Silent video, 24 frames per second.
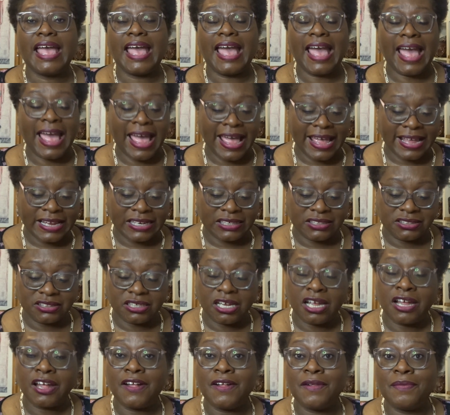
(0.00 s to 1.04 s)
and
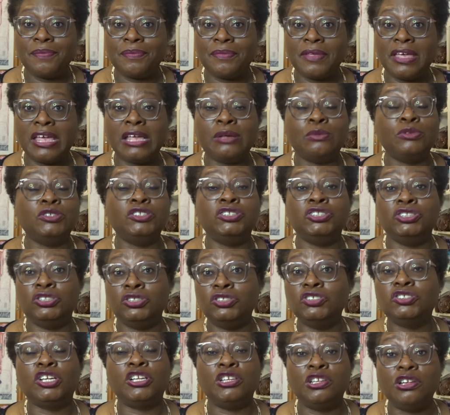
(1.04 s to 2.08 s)
it was
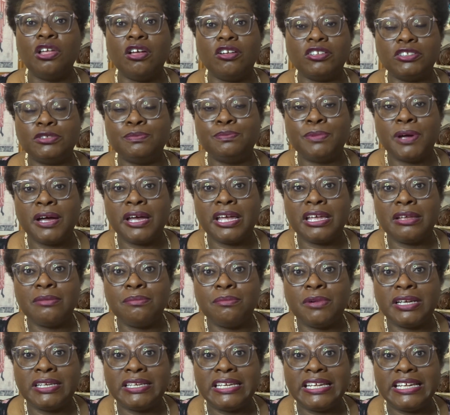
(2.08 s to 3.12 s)
used a lot by
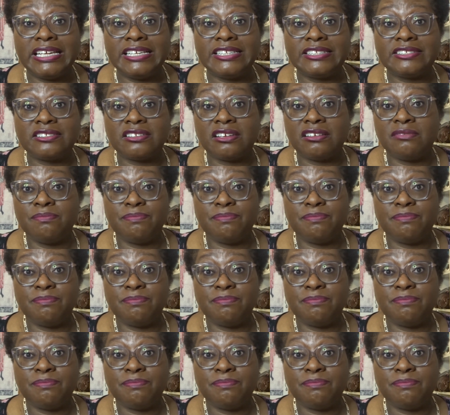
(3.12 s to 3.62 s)
my niece.